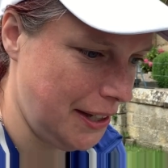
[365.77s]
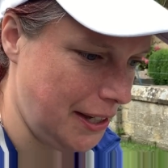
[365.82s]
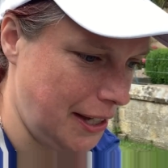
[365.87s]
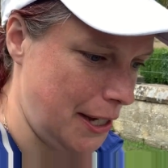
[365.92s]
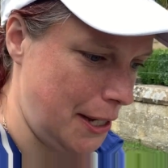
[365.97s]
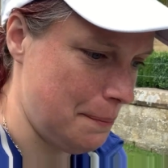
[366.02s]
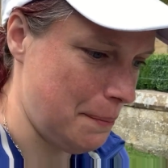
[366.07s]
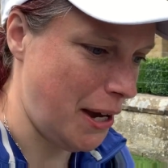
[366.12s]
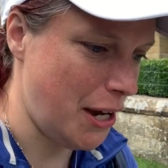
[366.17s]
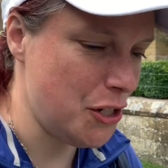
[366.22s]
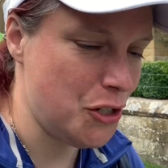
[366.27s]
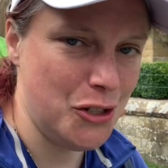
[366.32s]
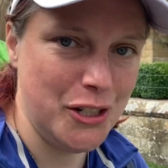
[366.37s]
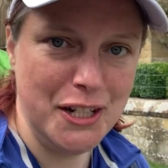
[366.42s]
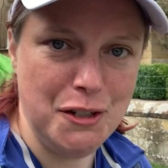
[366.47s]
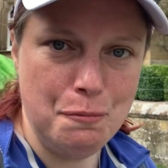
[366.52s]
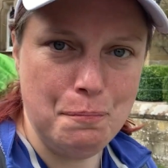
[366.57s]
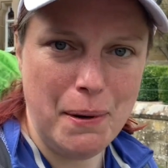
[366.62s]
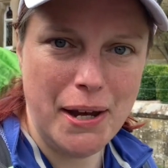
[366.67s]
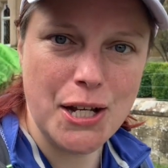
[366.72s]
Um, as you
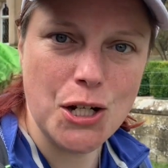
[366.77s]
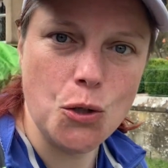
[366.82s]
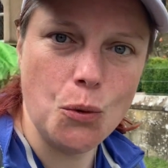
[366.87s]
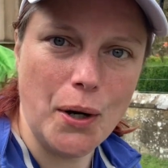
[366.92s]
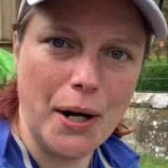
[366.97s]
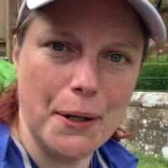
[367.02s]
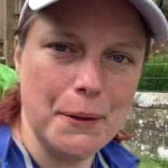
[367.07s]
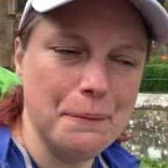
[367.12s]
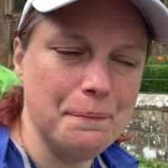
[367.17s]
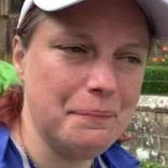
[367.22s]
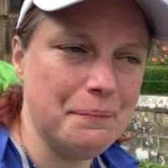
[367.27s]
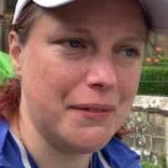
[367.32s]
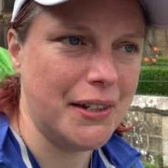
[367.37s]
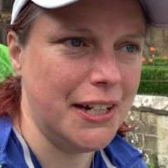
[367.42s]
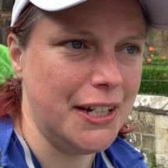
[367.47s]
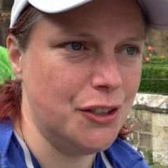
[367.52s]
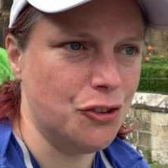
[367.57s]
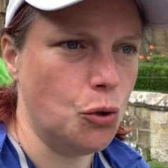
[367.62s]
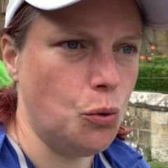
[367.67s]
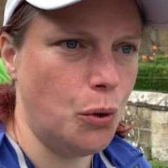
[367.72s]
leave Bakewell, it
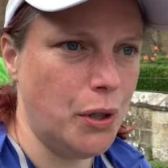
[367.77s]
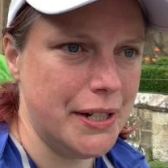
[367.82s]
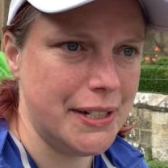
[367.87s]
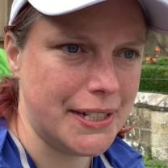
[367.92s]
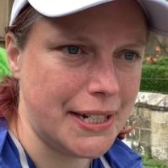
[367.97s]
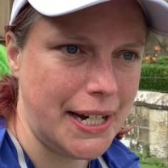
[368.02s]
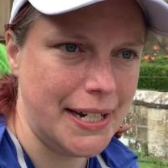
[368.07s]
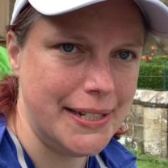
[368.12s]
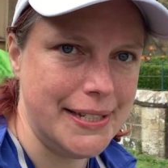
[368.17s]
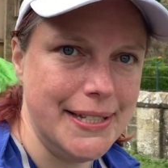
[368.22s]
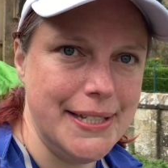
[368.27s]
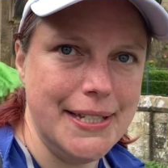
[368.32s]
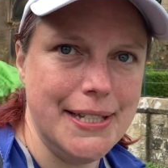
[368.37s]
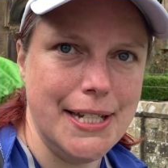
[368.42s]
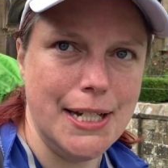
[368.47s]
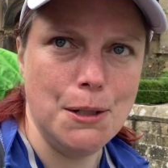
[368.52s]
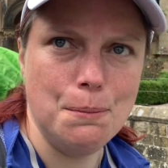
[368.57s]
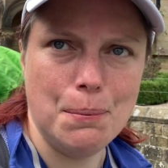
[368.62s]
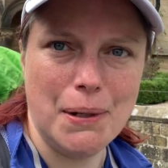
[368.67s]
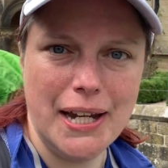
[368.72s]
is quite a
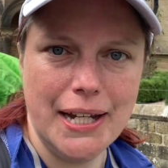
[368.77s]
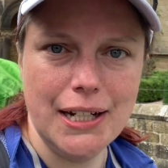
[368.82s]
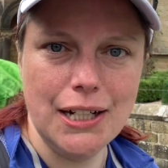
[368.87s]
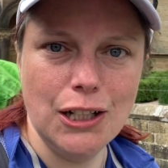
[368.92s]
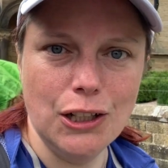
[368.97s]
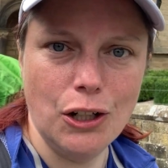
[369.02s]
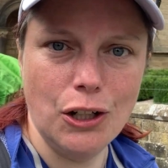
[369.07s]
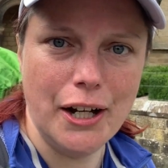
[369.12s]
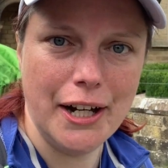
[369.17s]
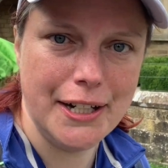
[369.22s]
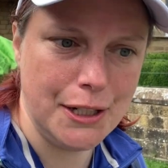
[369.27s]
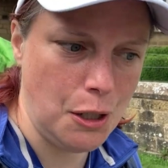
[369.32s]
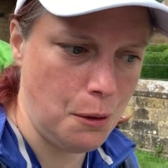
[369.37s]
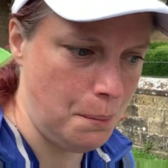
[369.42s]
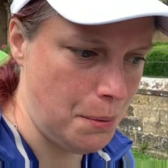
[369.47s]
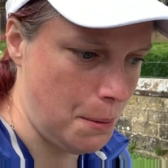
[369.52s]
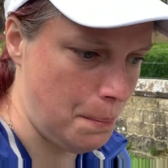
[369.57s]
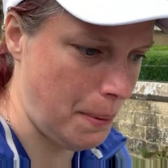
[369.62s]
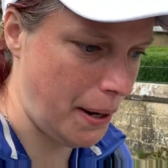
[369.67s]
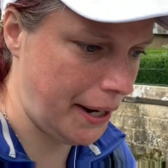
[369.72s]
steep incline up
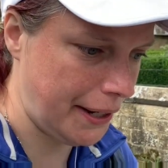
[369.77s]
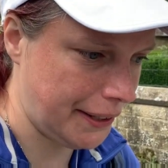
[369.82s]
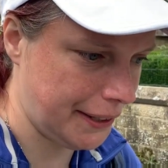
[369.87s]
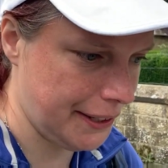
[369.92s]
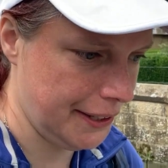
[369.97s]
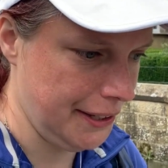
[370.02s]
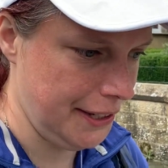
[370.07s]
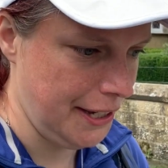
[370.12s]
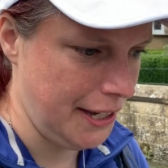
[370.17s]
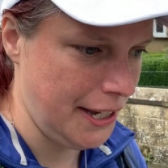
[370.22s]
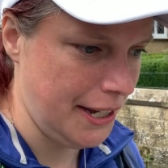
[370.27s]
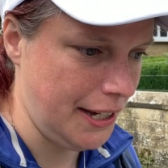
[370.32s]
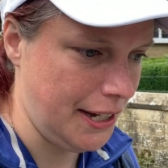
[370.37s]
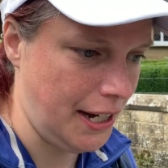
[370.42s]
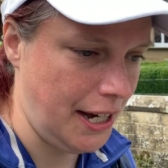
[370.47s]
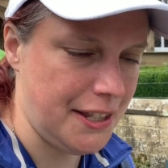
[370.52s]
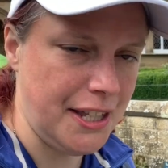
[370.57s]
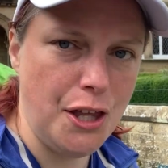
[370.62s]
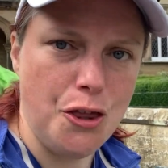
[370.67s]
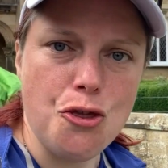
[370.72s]
the bank
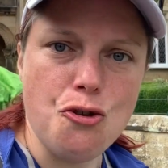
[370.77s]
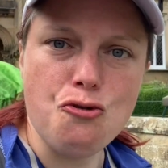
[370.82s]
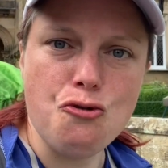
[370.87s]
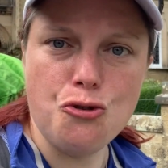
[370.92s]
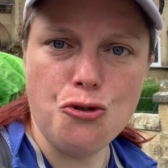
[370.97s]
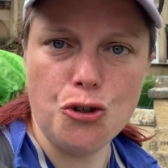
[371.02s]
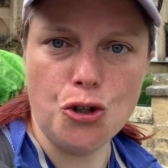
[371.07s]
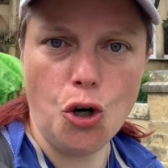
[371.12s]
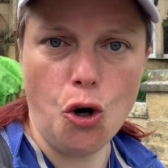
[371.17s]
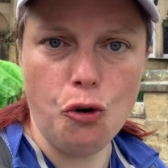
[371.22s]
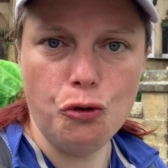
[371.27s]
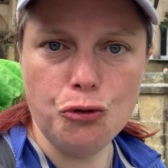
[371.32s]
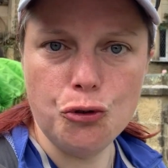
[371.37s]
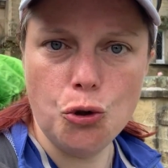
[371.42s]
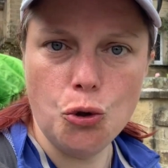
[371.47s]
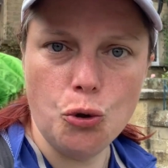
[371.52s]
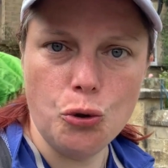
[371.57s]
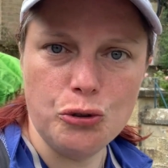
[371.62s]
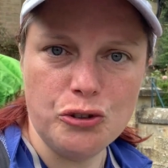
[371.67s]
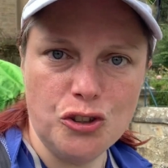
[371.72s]
and then through the golf
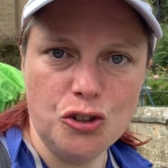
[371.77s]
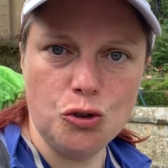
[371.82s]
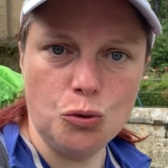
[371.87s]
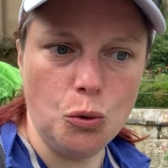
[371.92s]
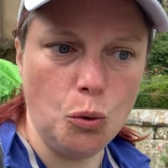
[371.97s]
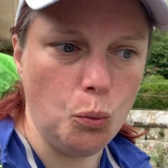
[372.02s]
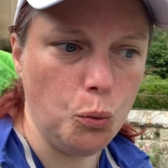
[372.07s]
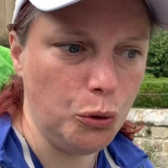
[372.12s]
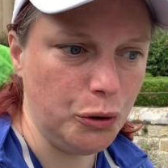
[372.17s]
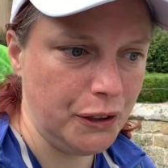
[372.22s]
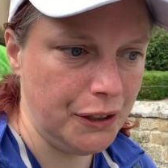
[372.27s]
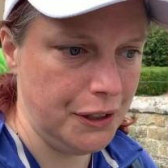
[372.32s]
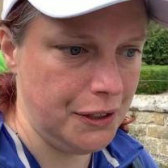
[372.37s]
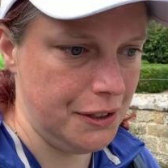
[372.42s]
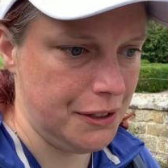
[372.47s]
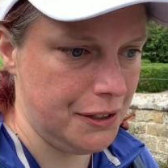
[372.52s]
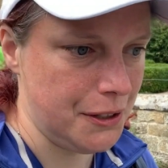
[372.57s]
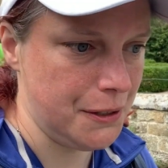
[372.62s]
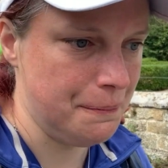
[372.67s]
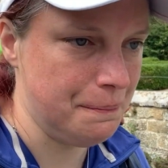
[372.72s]
course into a
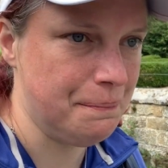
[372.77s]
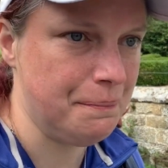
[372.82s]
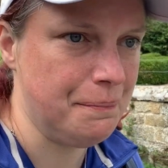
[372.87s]
woodland